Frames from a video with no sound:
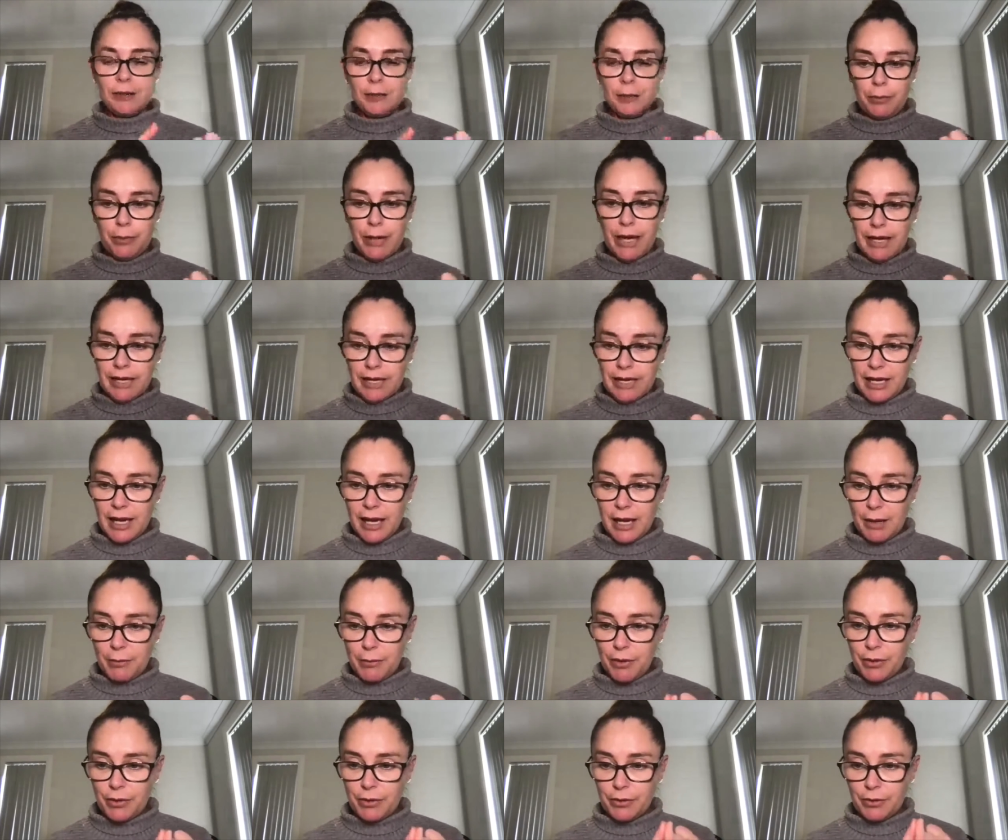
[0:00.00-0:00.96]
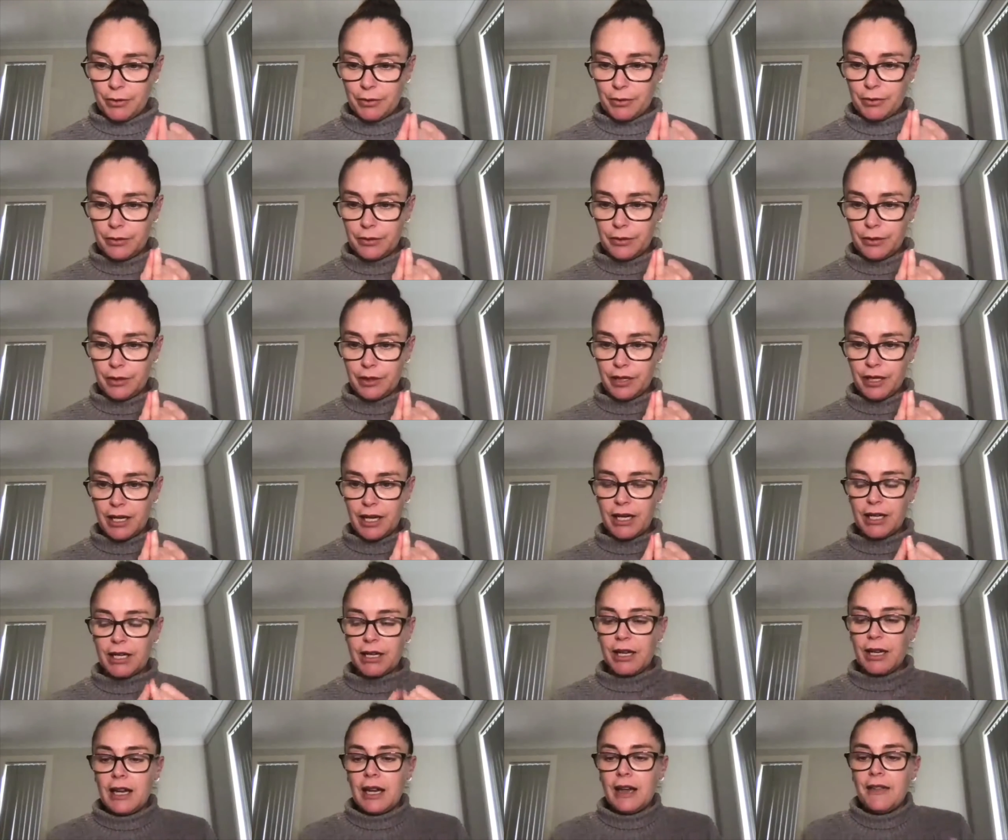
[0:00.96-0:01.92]
backing up,
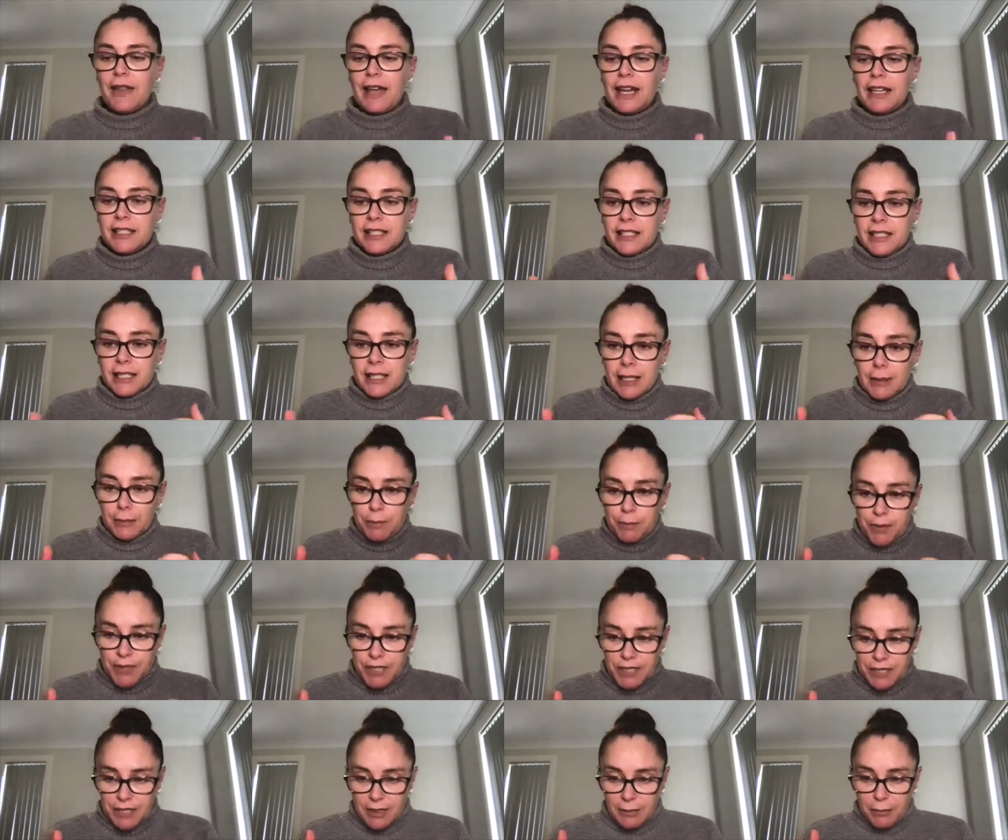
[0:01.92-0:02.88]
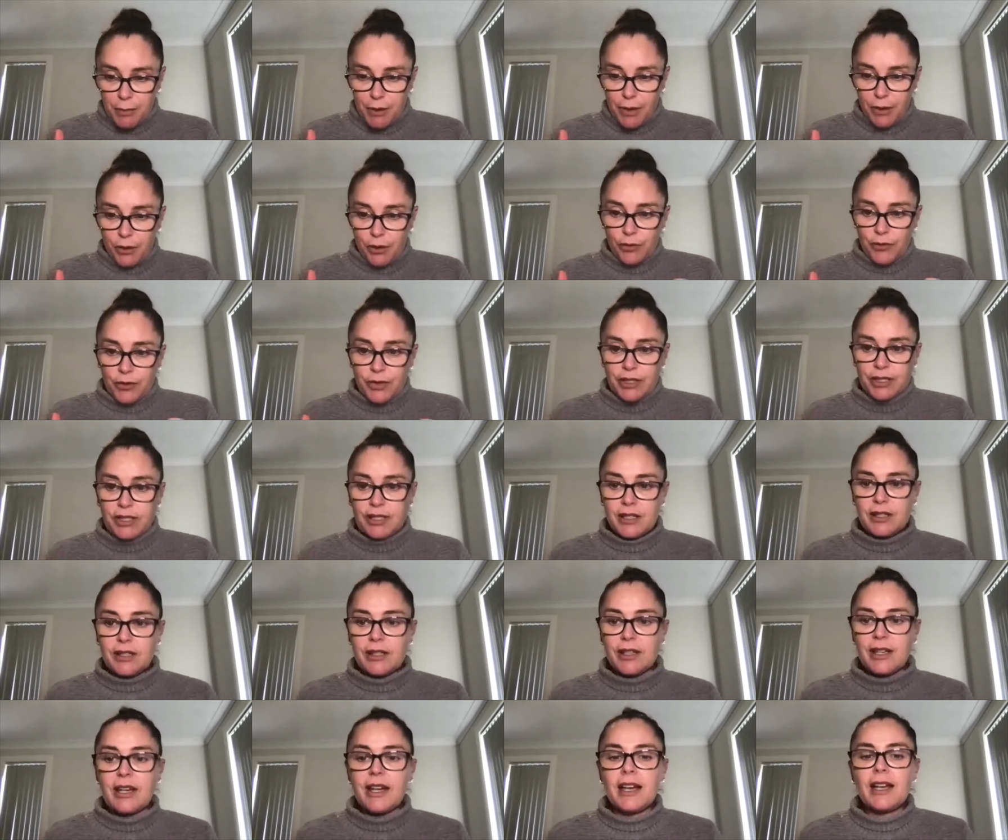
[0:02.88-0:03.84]
okay, and that tips the pelvis,
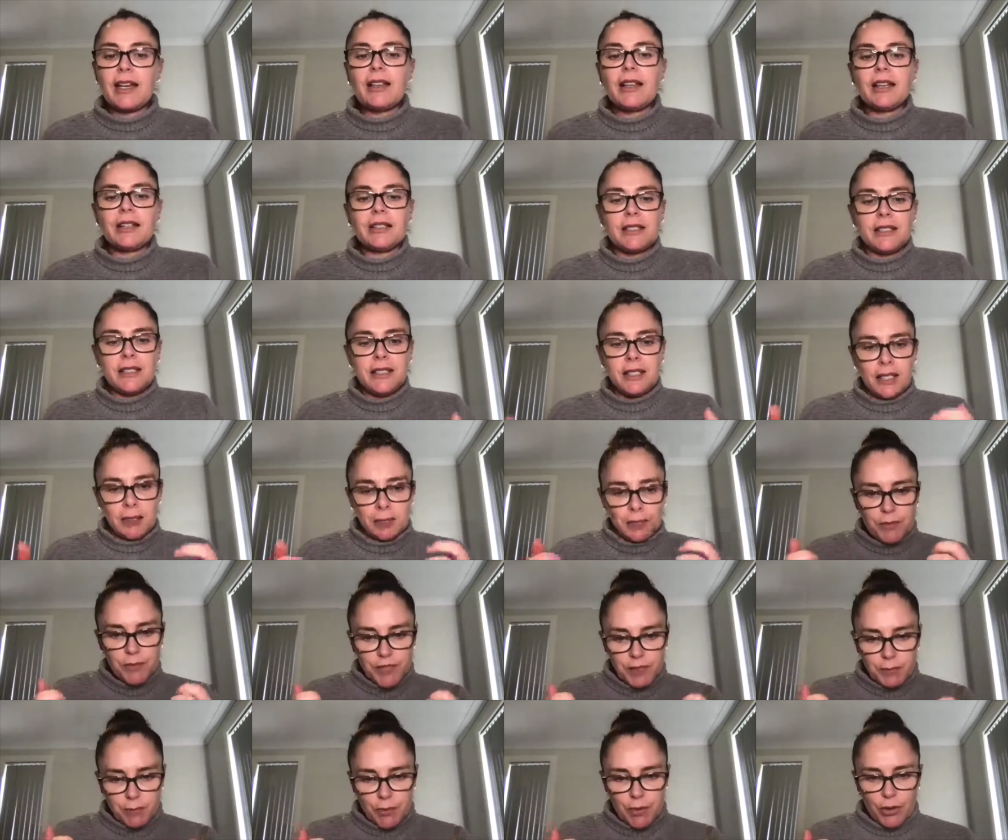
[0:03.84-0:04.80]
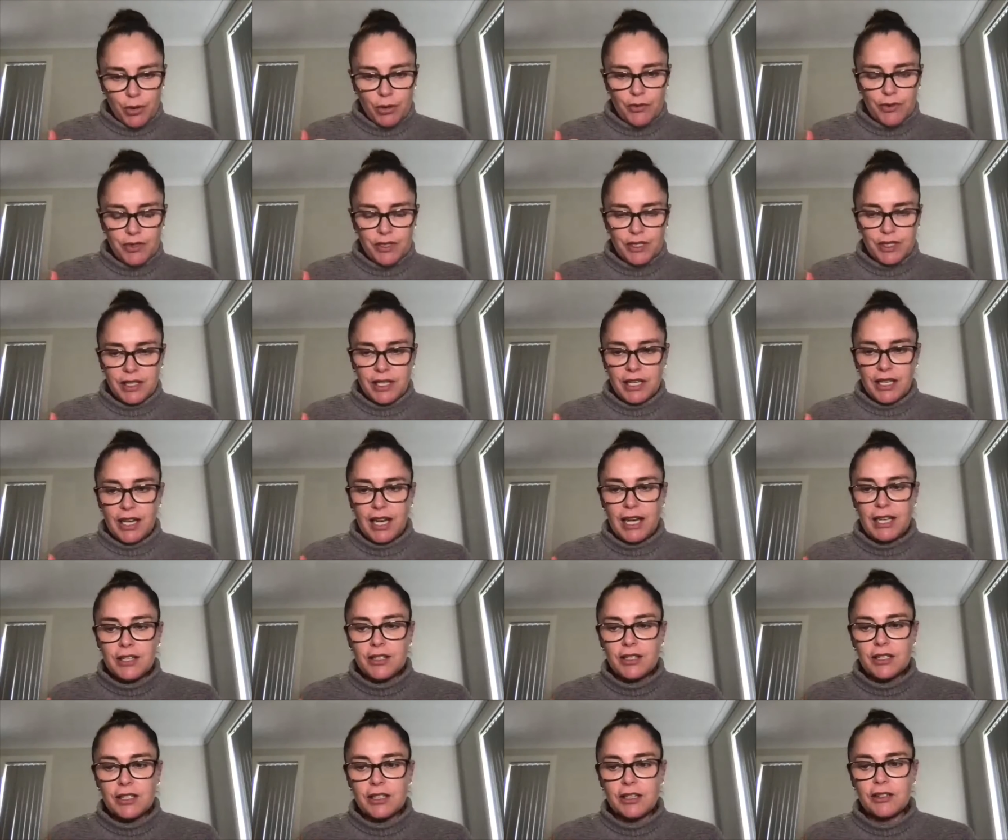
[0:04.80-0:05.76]
okay, that tips the pelvis and
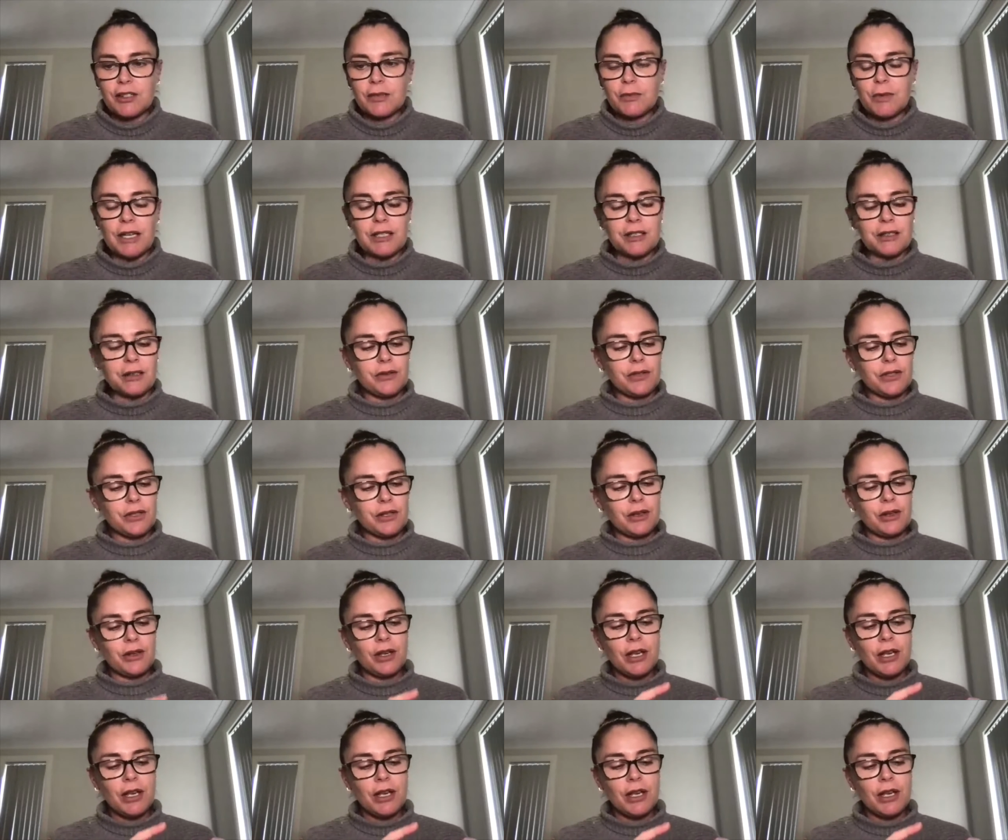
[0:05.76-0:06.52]
engages those muscles. So